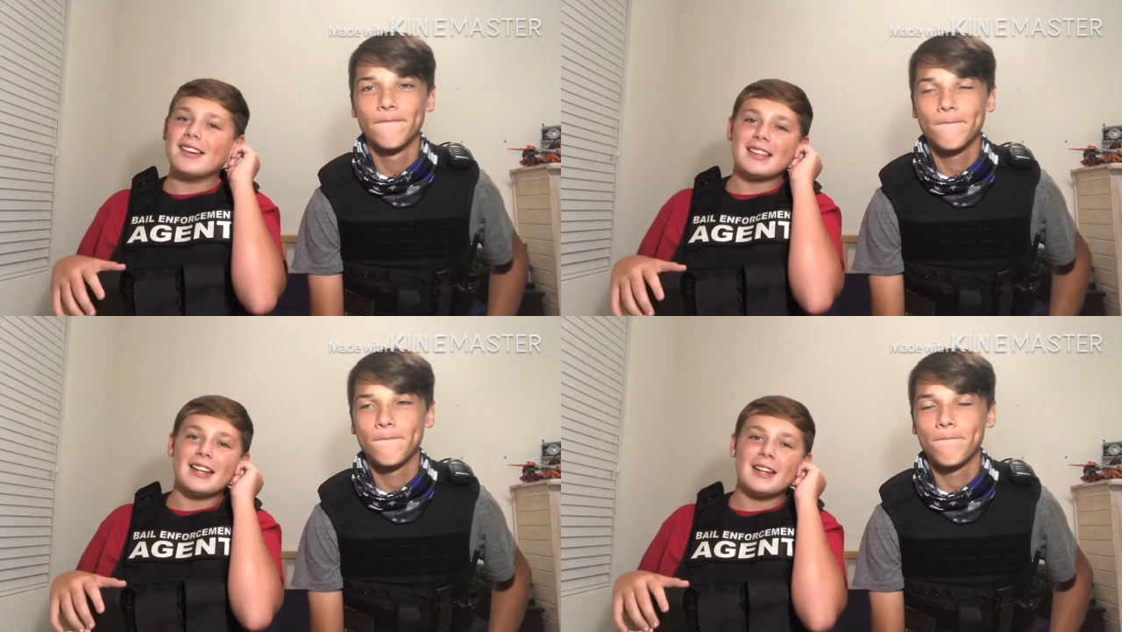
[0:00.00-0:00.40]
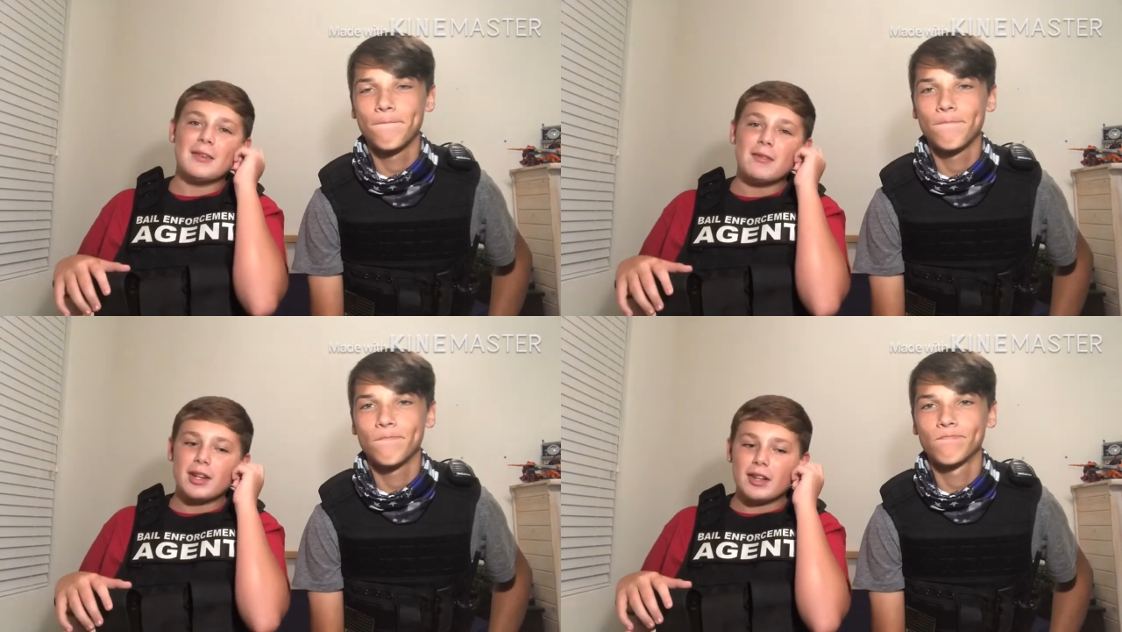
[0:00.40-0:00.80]

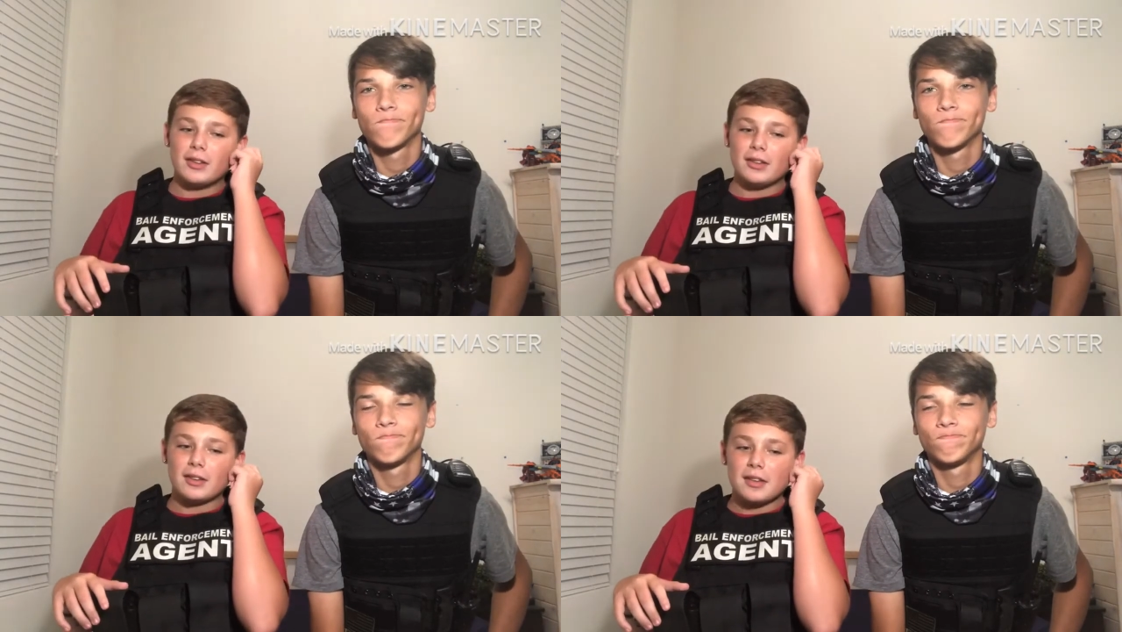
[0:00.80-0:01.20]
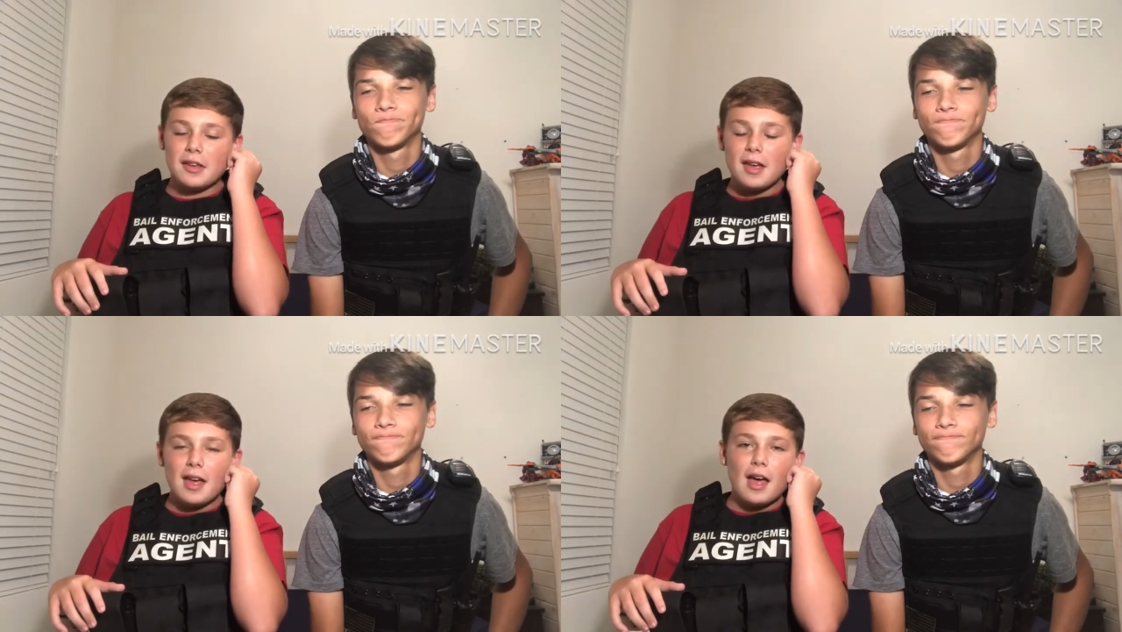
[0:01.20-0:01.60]
Speaker 1: stand-up videos,
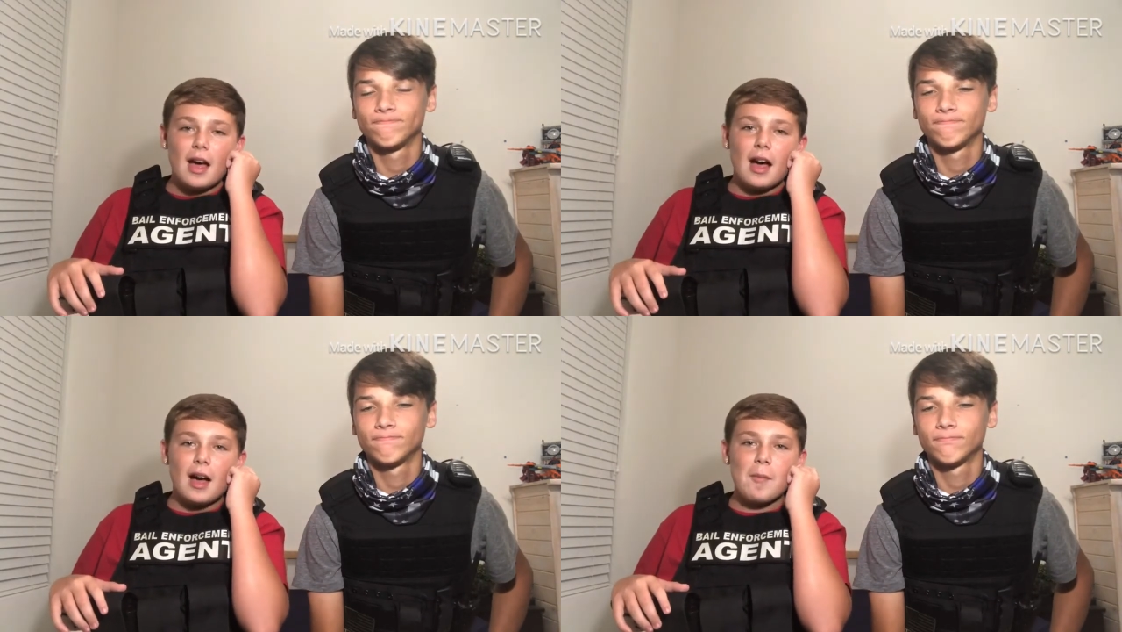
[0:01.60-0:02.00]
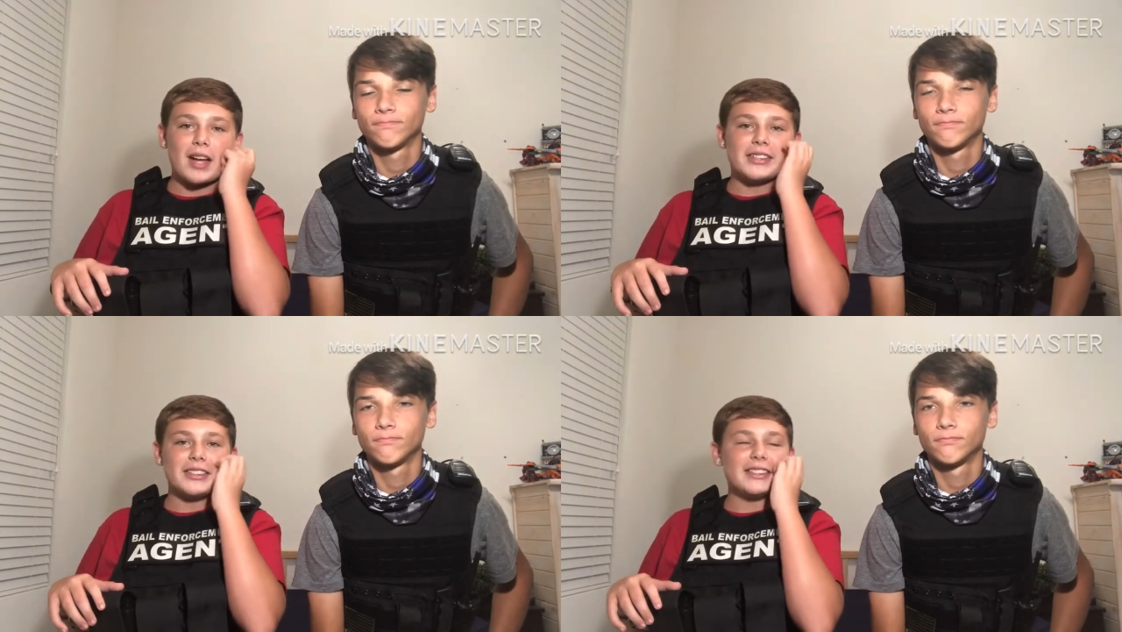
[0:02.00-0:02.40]
I'm actually